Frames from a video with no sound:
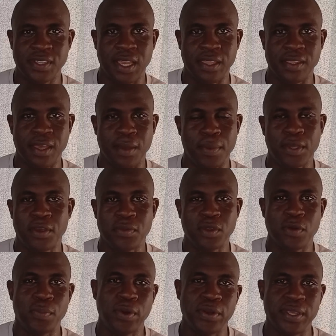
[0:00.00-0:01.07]
like that, become
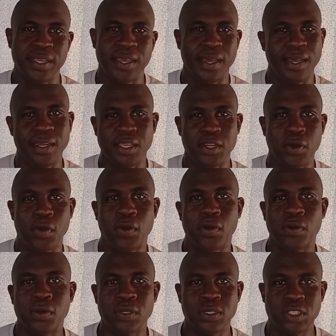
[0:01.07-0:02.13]
your bodyguard in
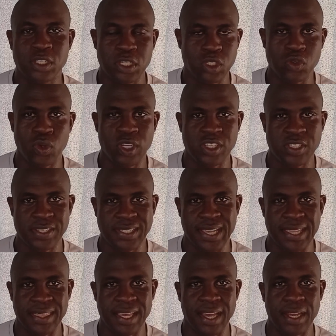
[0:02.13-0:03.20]
all situations
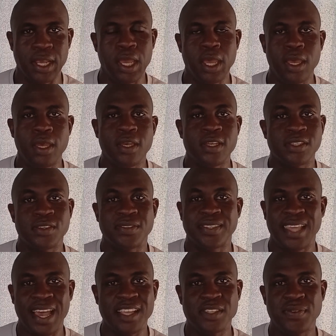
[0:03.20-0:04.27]
like that. So
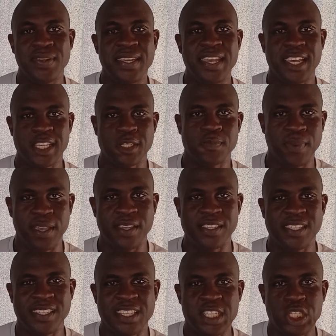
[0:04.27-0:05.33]
that really
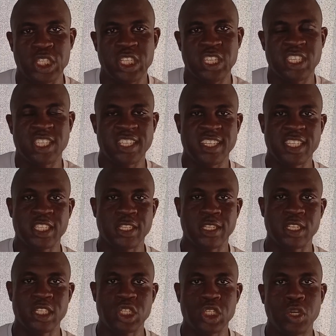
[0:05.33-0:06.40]
explains
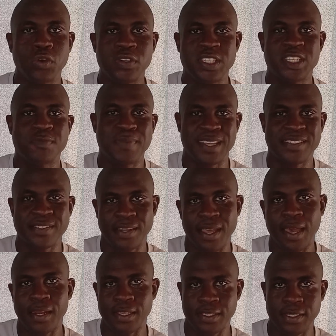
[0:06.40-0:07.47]
it shows this
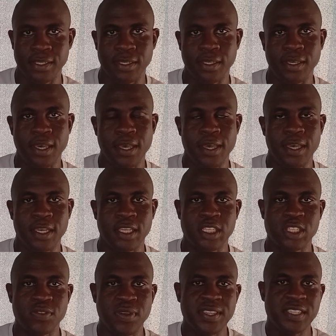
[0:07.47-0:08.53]
masculinity.
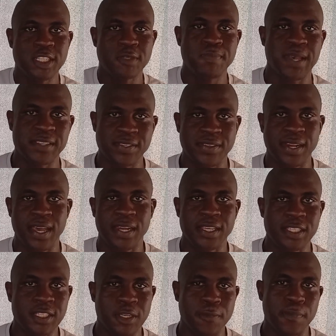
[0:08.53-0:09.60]
It creates this
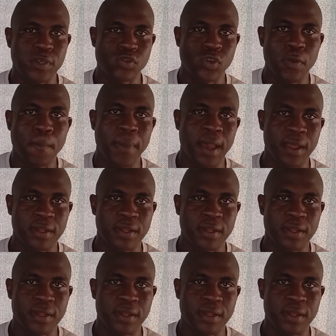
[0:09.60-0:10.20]
masculinity between